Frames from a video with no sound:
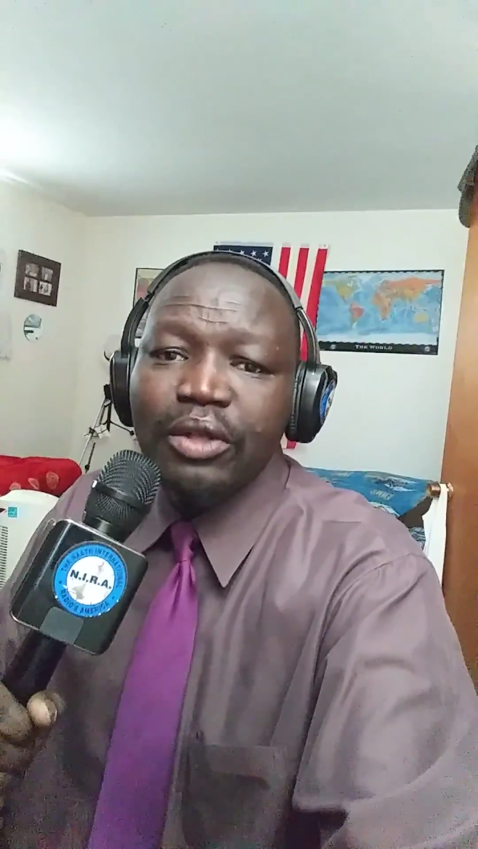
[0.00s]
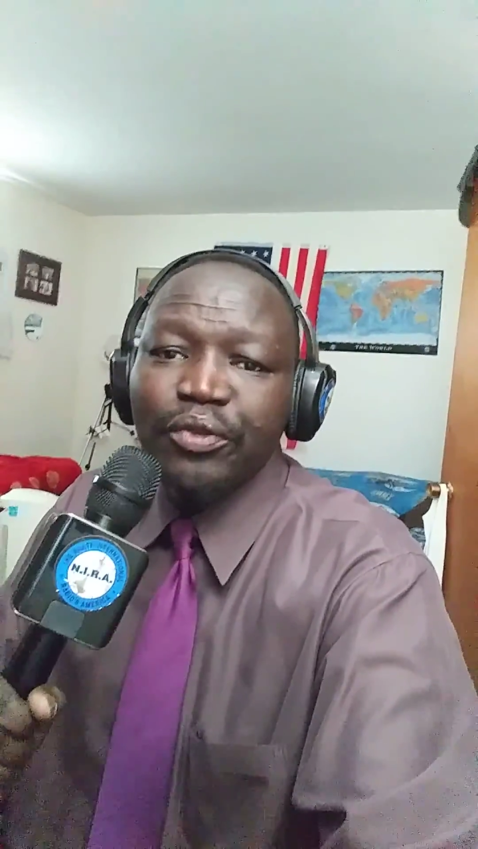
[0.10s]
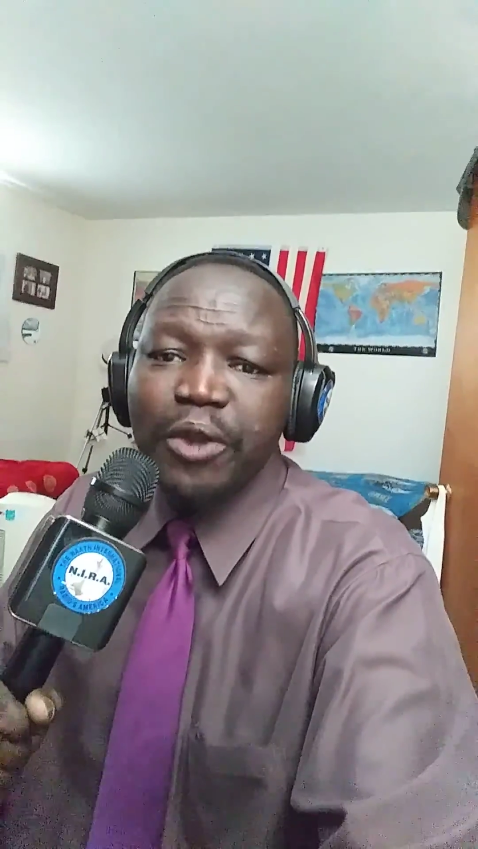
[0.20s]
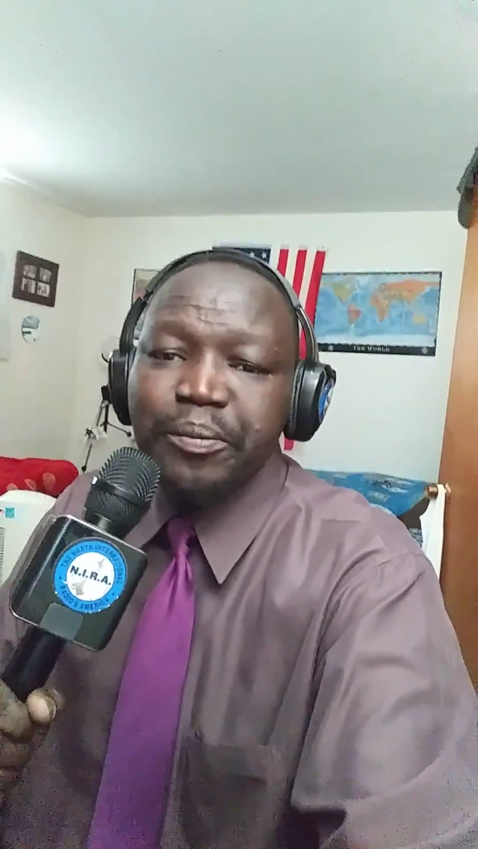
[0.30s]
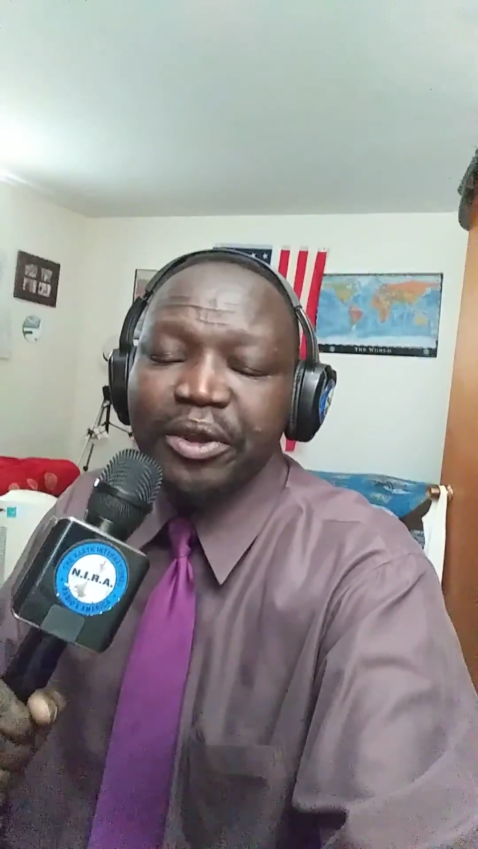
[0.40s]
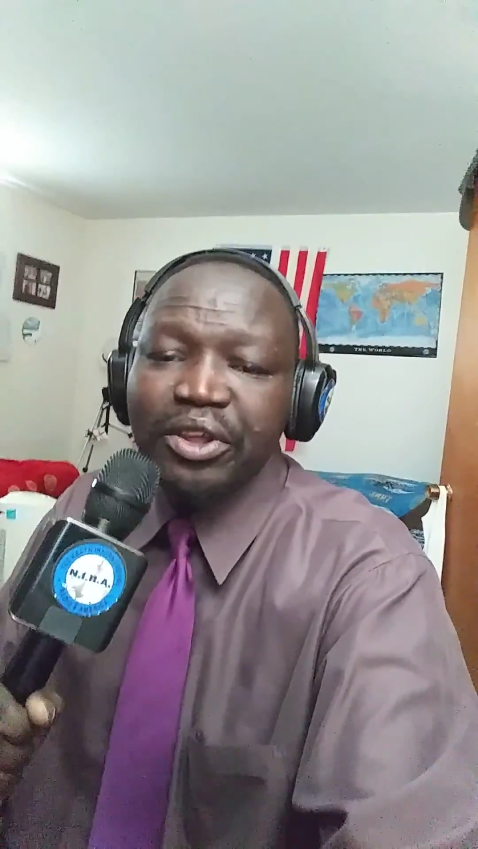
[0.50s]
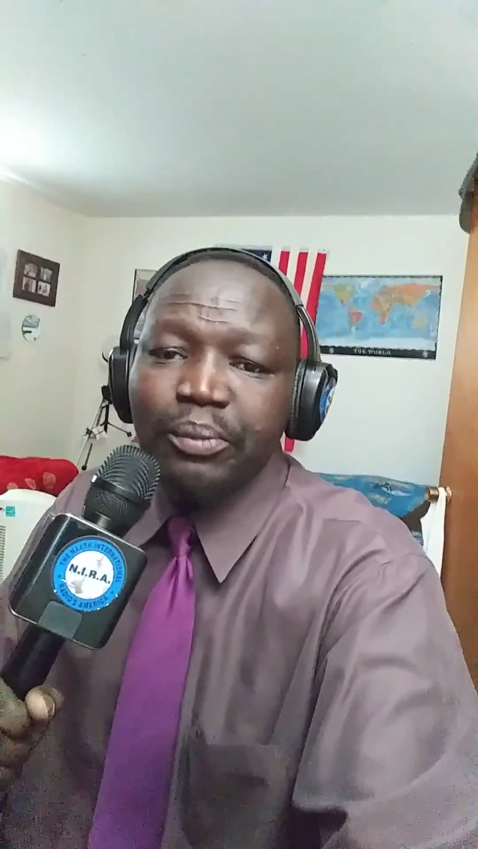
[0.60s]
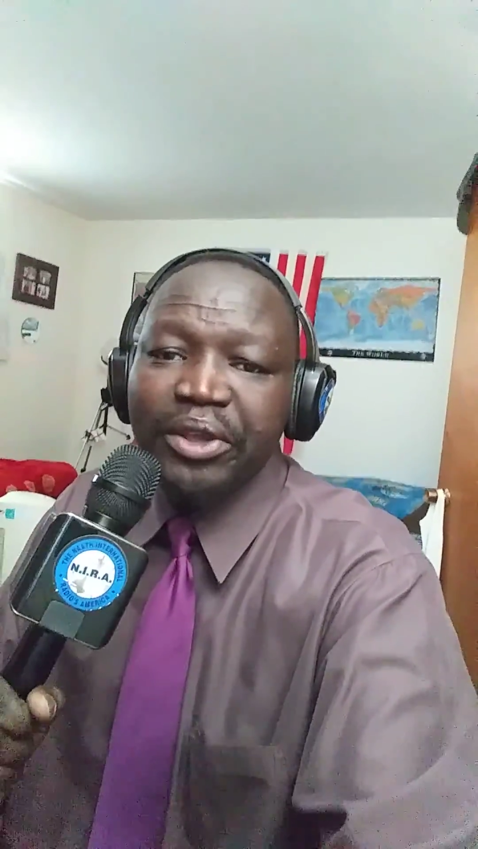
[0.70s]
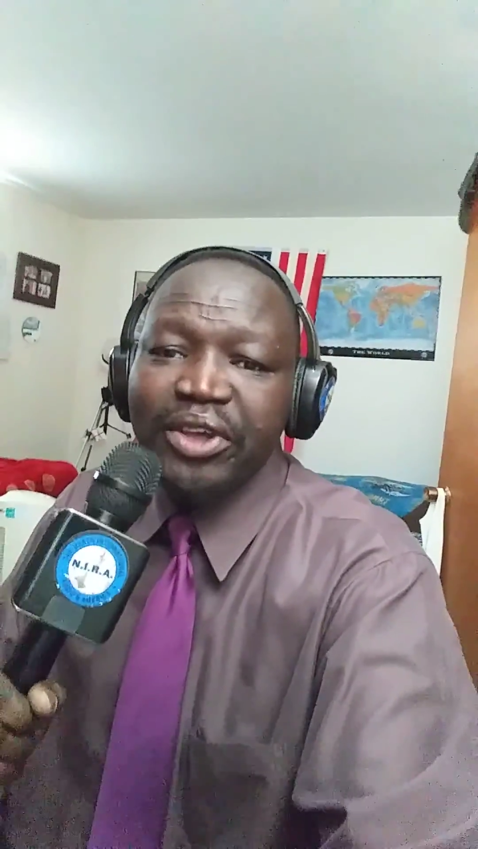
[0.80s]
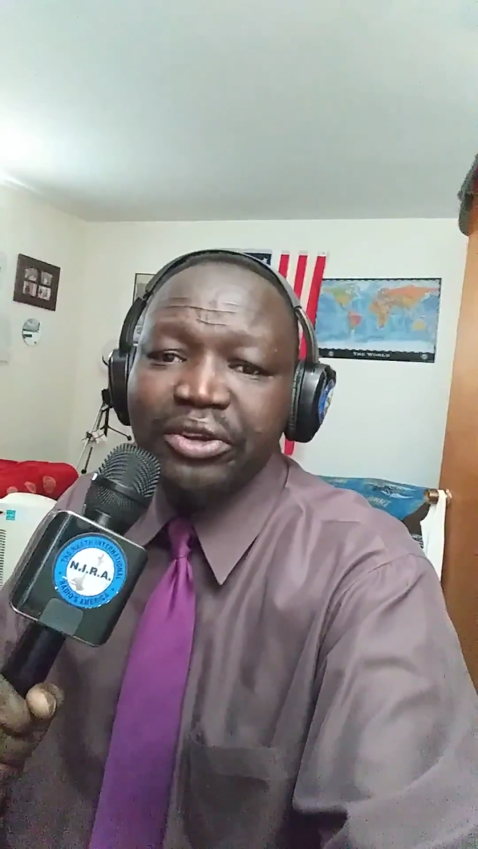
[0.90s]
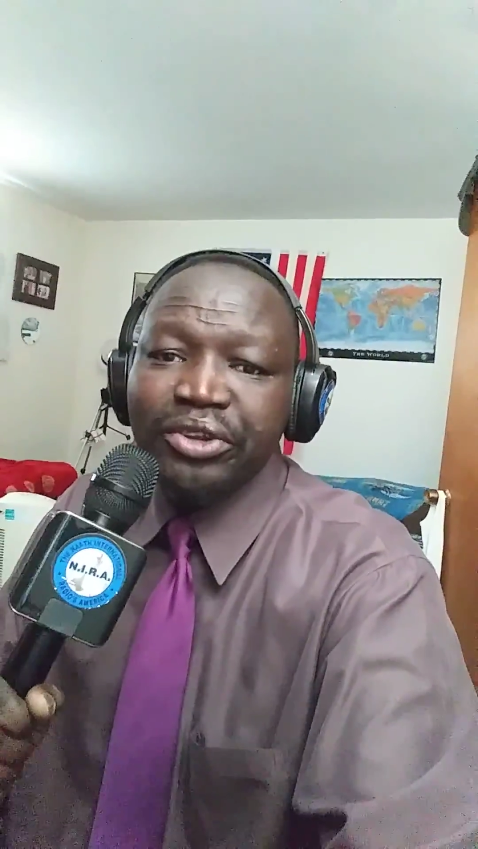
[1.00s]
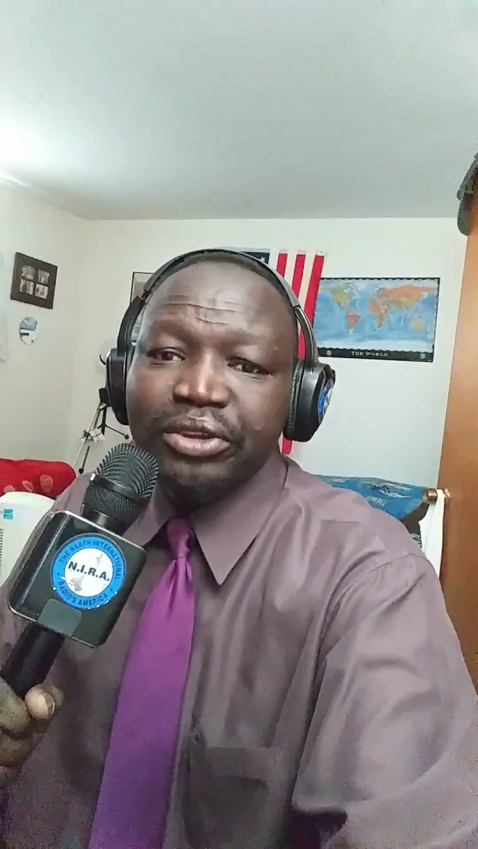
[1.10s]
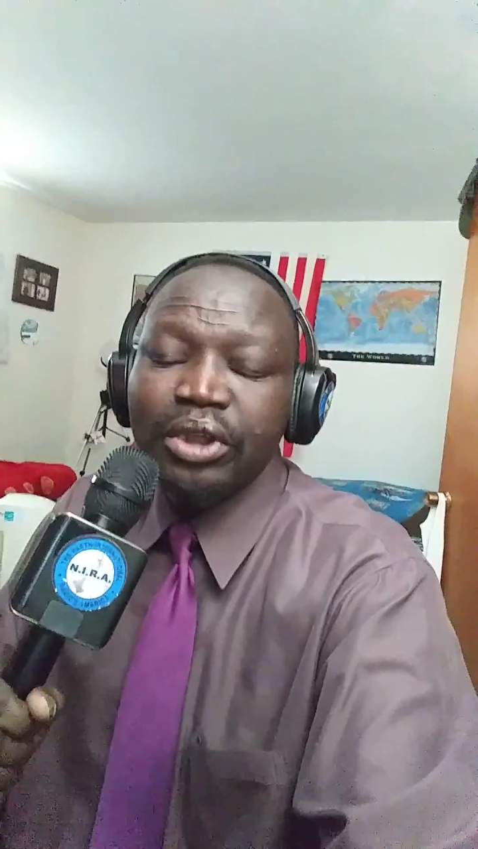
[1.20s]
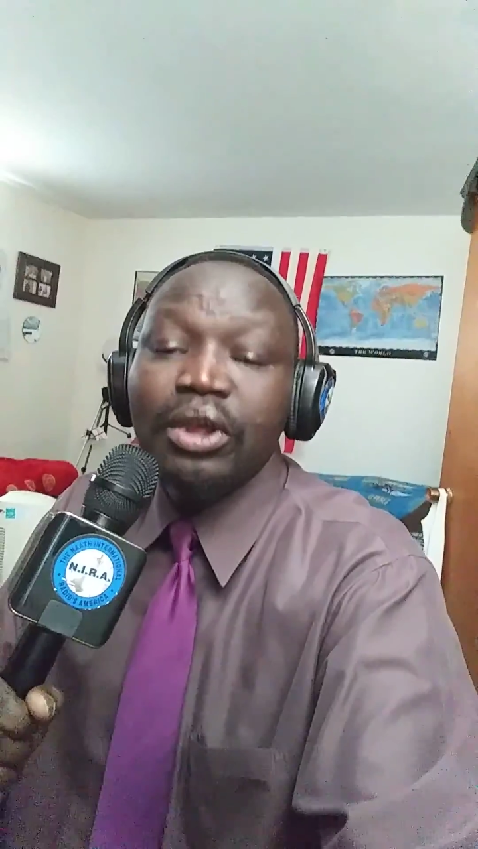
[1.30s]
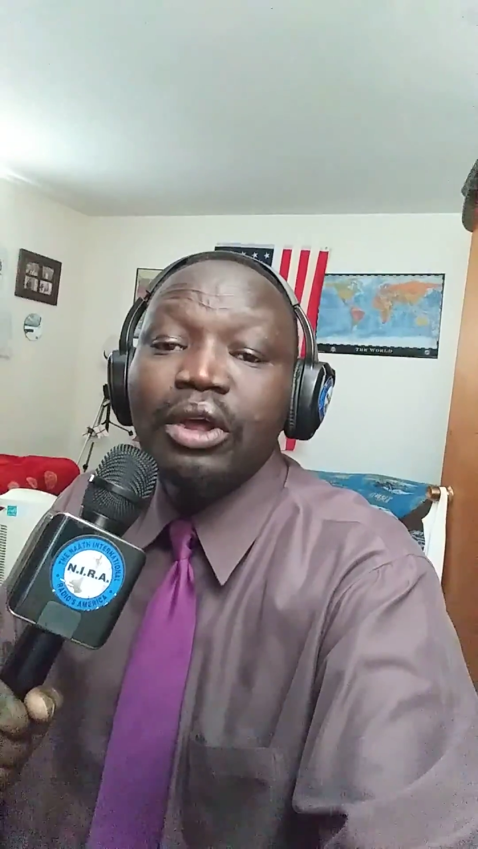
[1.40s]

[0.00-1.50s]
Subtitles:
Telpakir Mayadit,